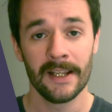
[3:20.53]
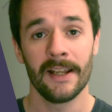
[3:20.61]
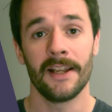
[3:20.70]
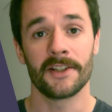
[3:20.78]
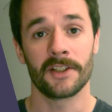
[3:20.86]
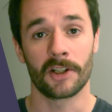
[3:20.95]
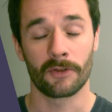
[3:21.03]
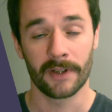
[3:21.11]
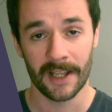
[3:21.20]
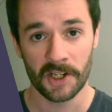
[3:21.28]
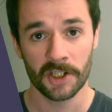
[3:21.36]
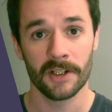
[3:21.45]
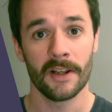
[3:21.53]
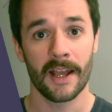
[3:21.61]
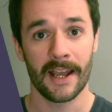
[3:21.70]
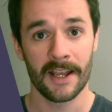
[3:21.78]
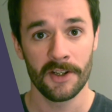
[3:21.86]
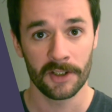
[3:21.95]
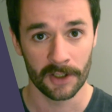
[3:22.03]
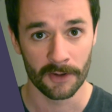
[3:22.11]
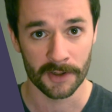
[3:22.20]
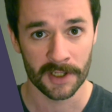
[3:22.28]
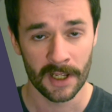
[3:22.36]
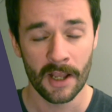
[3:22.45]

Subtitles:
It's the creation and use